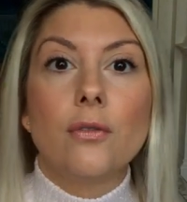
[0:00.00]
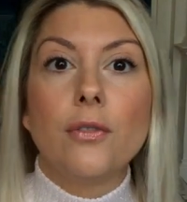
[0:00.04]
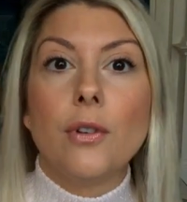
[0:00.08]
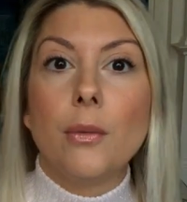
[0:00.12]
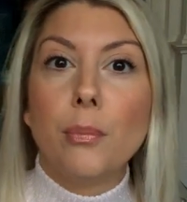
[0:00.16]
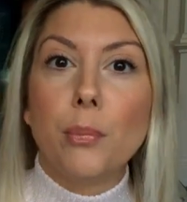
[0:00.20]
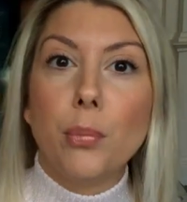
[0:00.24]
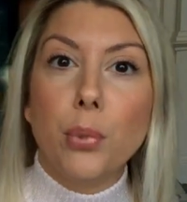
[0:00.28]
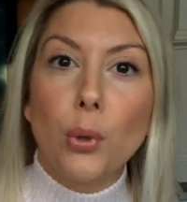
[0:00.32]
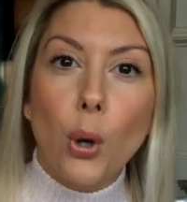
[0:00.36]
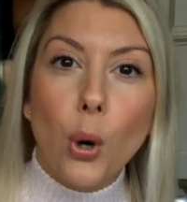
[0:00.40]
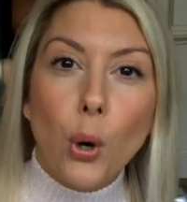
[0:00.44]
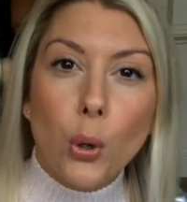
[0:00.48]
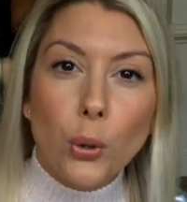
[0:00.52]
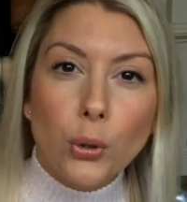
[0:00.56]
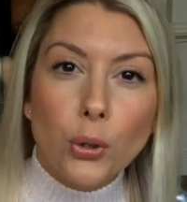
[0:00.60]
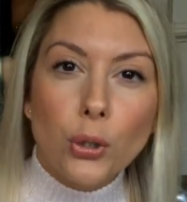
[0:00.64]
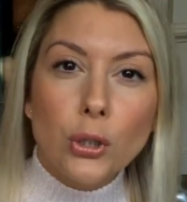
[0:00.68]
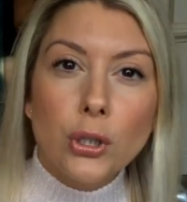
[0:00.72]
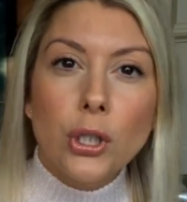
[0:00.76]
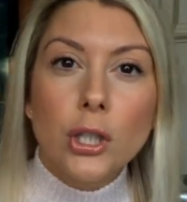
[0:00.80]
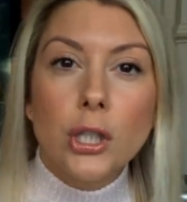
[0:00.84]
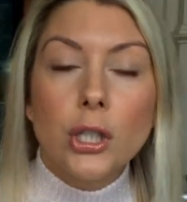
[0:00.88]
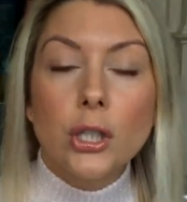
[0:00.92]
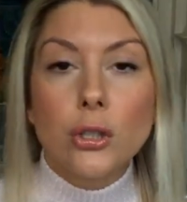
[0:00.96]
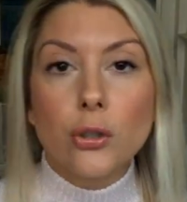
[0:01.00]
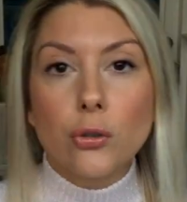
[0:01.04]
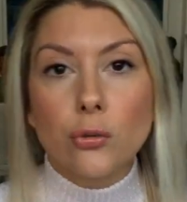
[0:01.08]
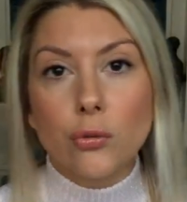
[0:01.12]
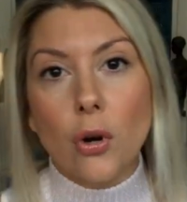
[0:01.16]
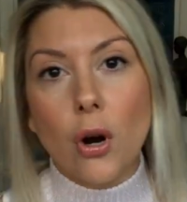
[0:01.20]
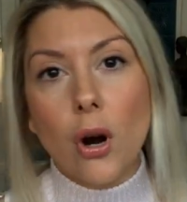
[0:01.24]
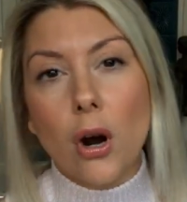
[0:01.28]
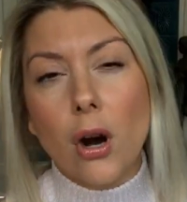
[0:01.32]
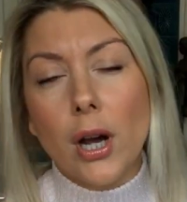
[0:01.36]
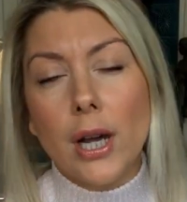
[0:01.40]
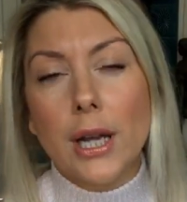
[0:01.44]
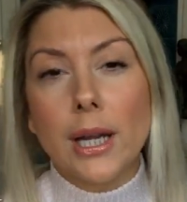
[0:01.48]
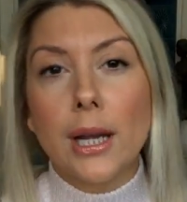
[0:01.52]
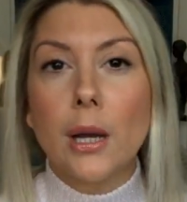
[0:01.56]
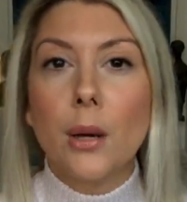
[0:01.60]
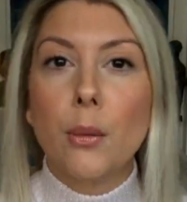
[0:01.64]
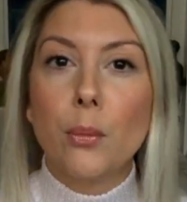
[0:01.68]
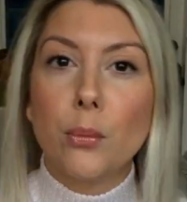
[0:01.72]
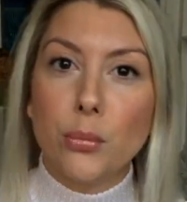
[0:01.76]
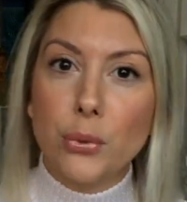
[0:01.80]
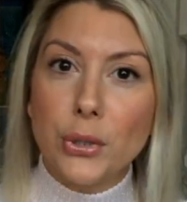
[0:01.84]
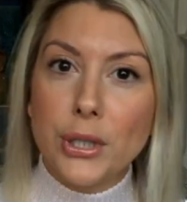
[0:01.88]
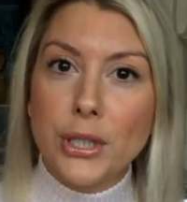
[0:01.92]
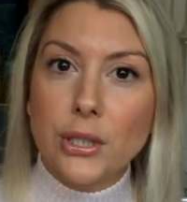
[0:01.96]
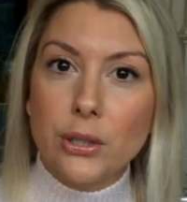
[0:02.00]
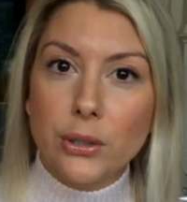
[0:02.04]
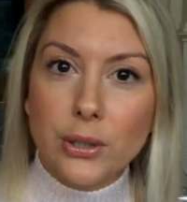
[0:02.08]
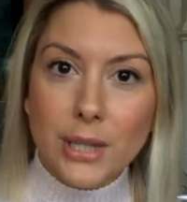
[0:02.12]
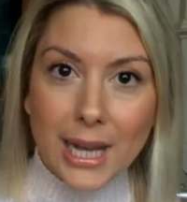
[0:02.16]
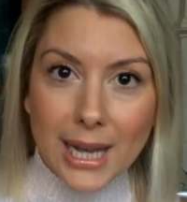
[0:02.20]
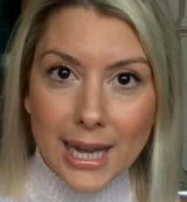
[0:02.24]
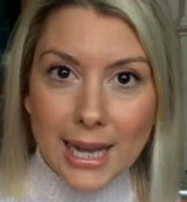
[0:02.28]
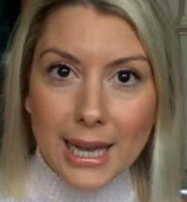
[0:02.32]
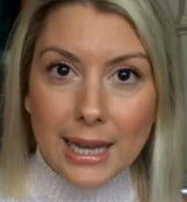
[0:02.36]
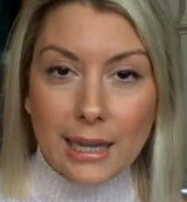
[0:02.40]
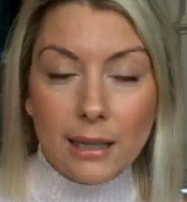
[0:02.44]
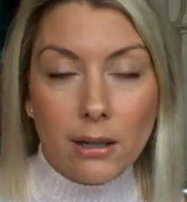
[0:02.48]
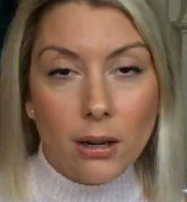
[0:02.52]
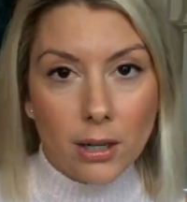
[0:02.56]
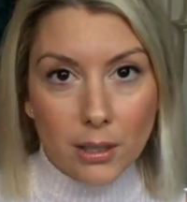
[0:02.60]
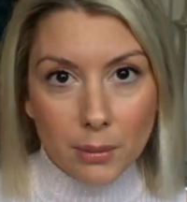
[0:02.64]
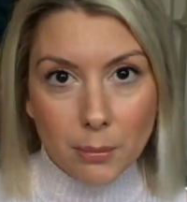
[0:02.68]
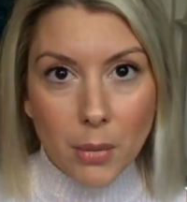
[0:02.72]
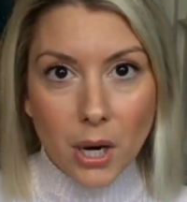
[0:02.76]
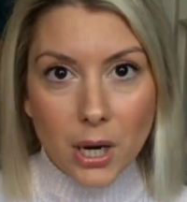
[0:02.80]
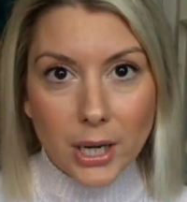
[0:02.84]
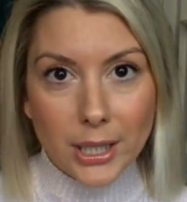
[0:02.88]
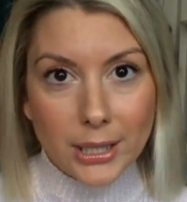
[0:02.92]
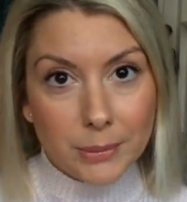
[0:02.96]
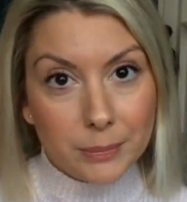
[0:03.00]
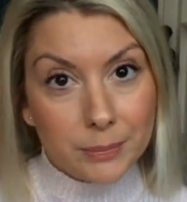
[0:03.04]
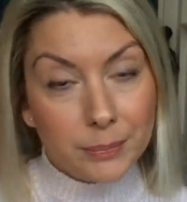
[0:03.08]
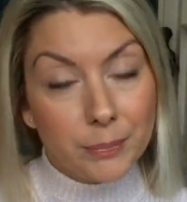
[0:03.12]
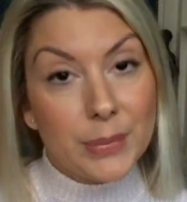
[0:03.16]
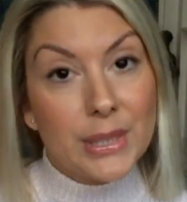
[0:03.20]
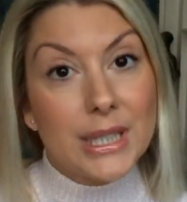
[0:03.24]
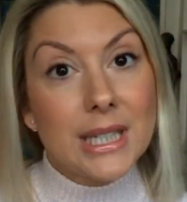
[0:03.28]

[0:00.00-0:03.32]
for blonde, dry, brittle hair like mine